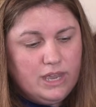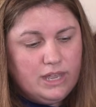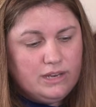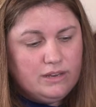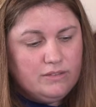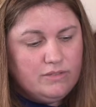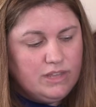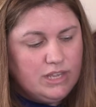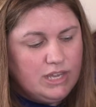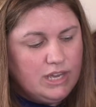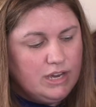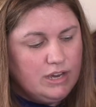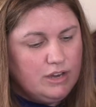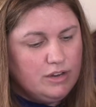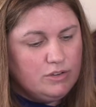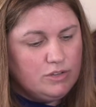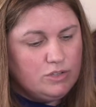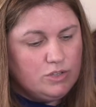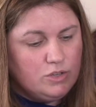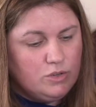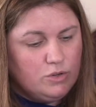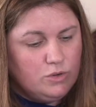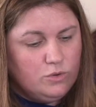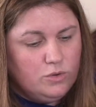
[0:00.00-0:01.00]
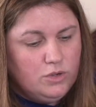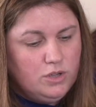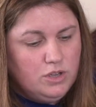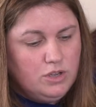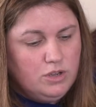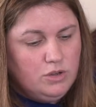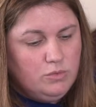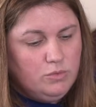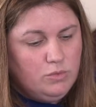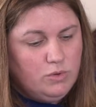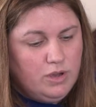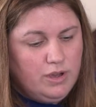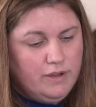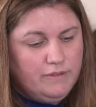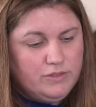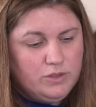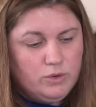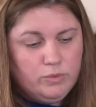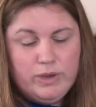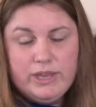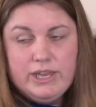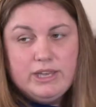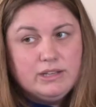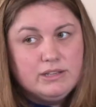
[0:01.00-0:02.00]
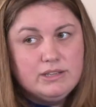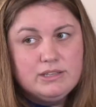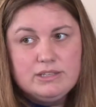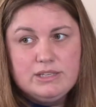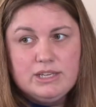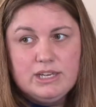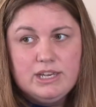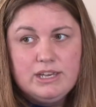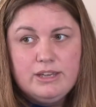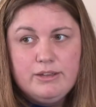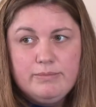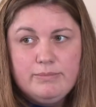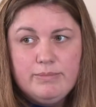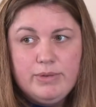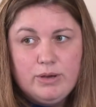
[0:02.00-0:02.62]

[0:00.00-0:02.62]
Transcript: end of the year. So we'll have to wait and see.